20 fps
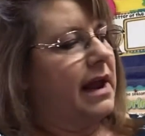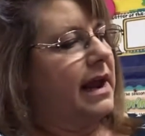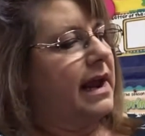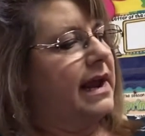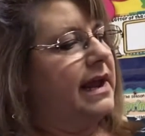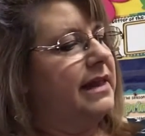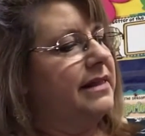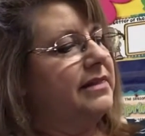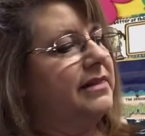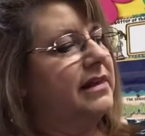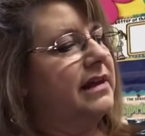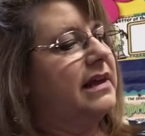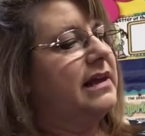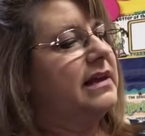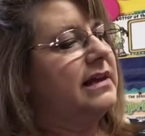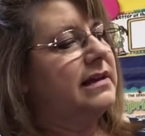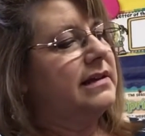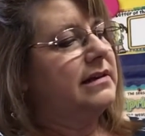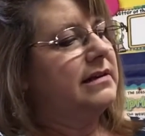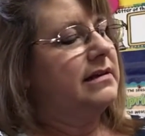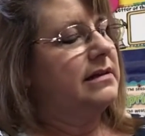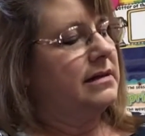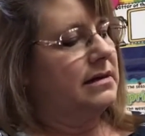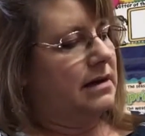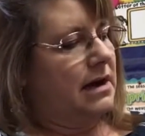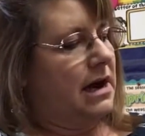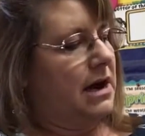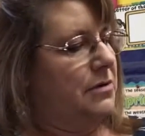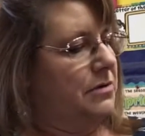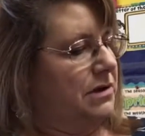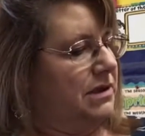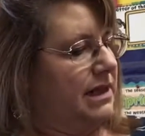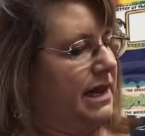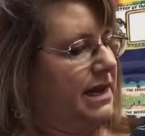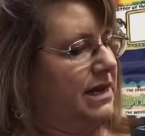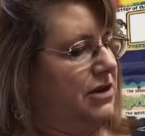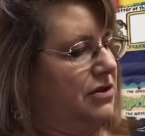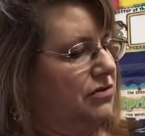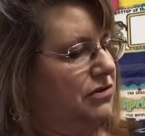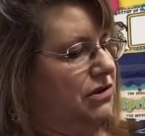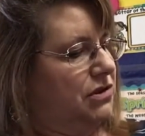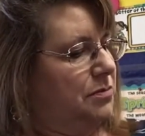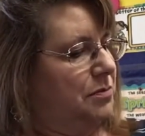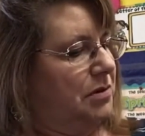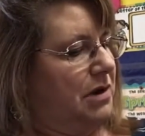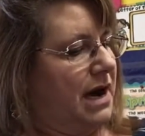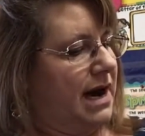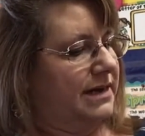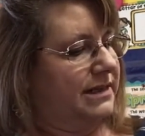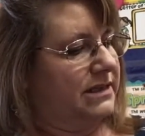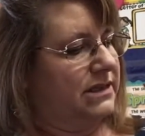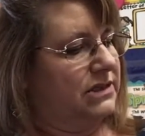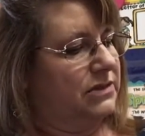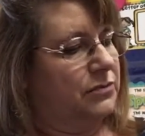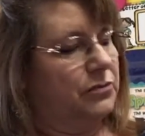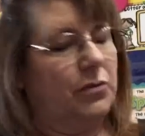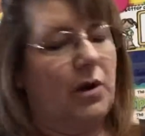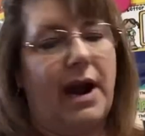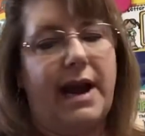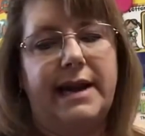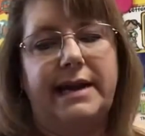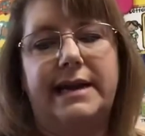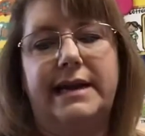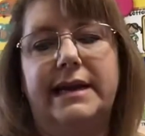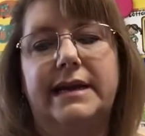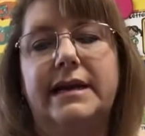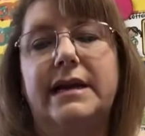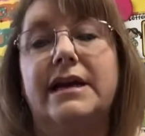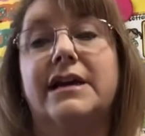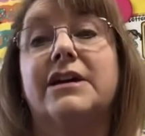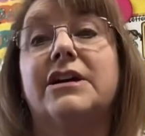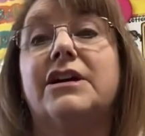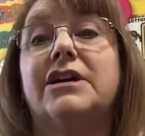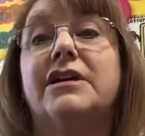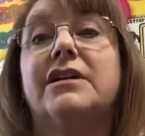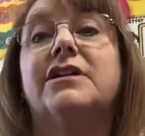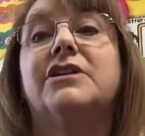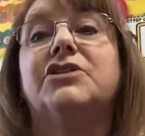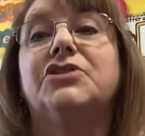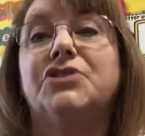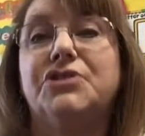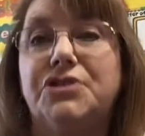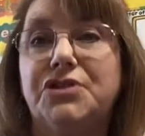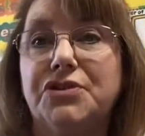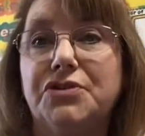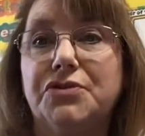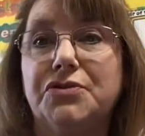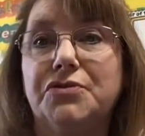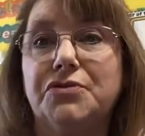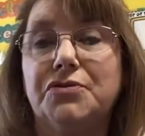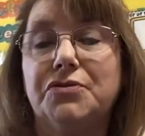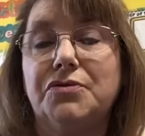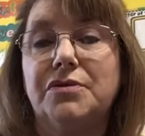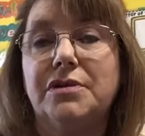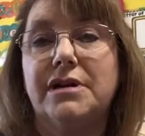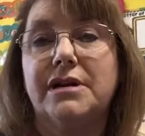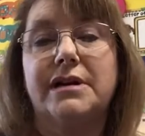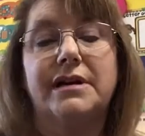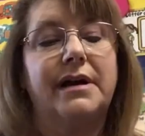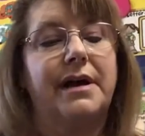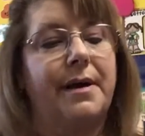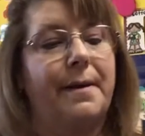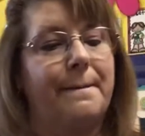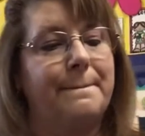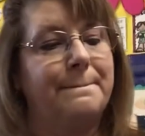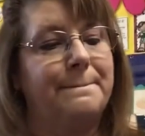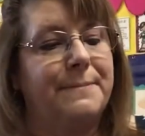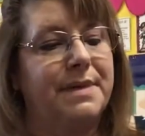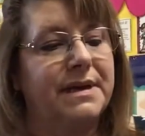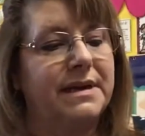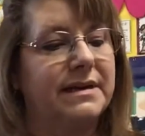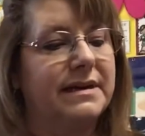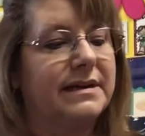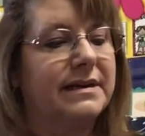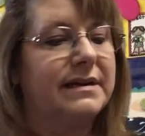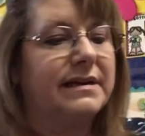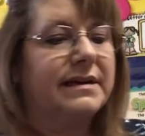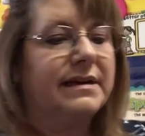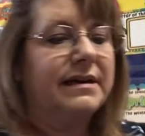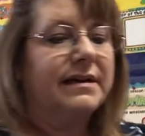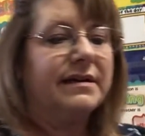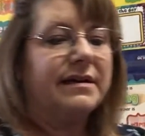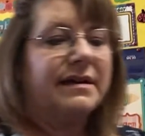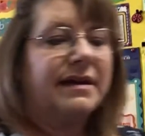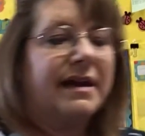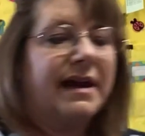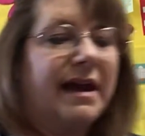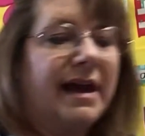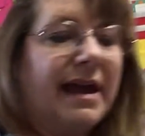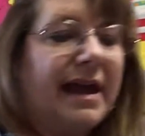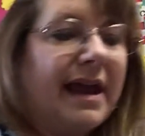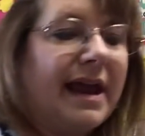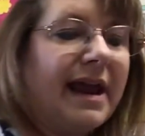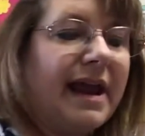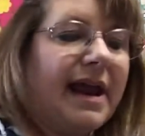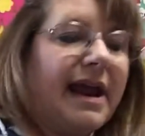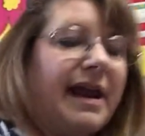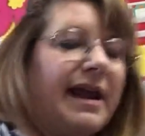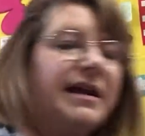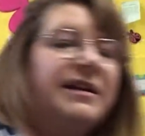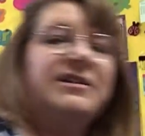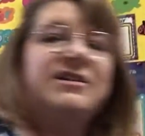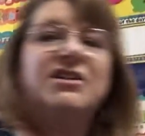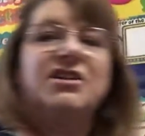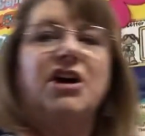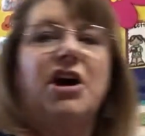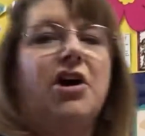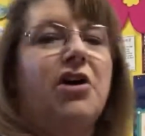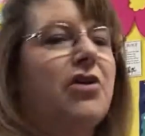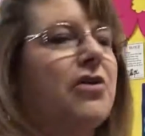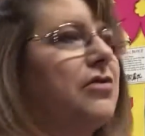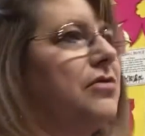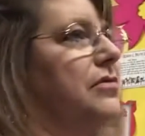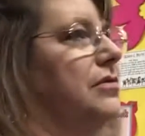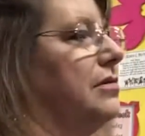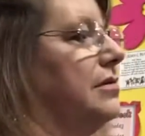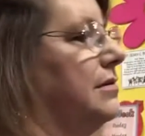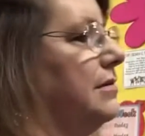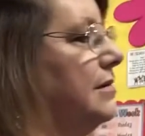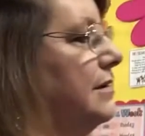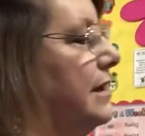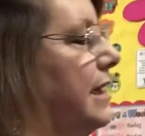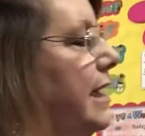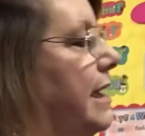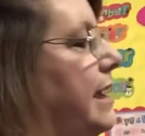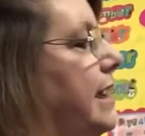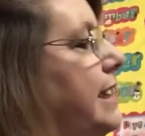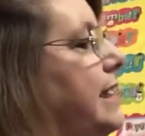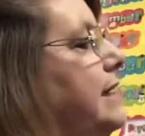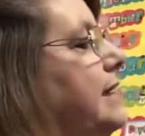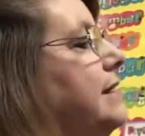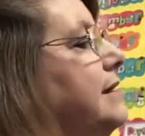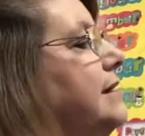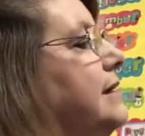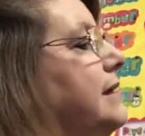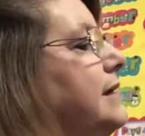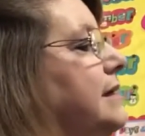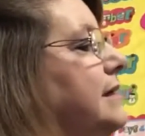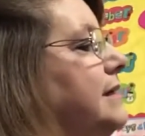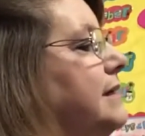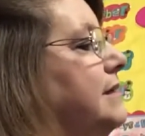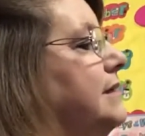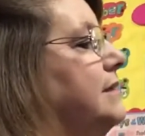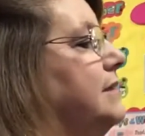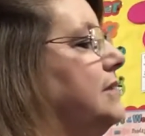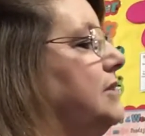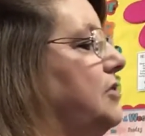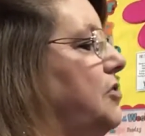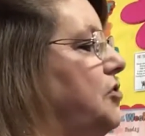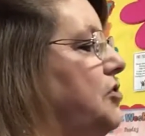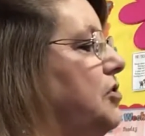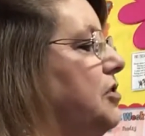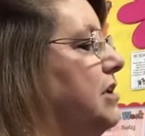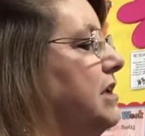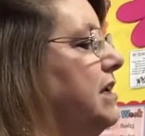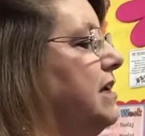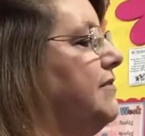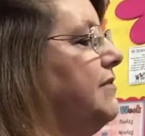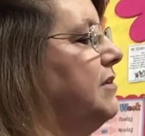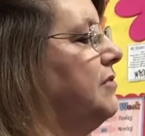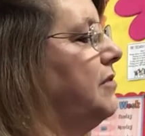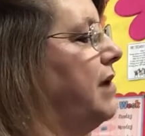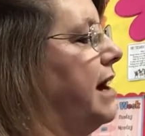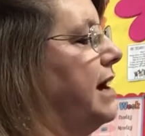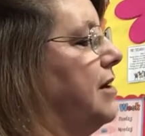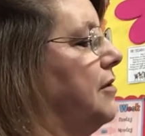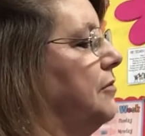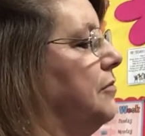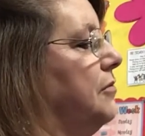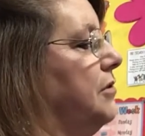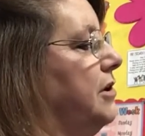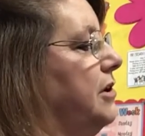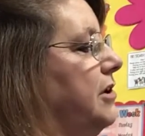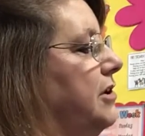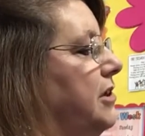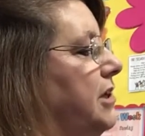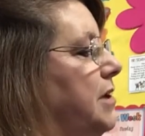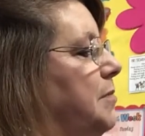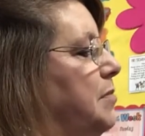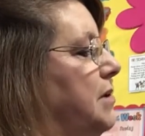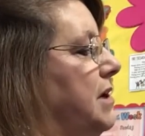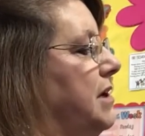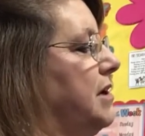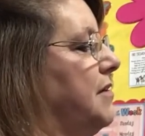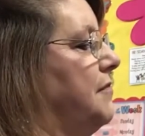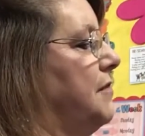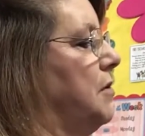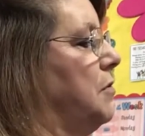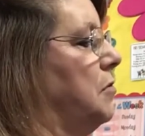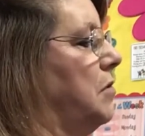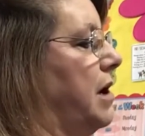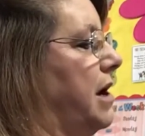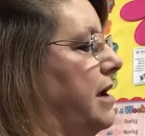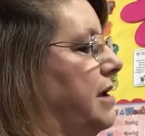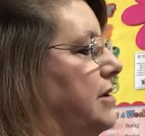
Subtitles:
And then I would like you to practice writing do, big, and go, okay? So you can even write it really big if you want.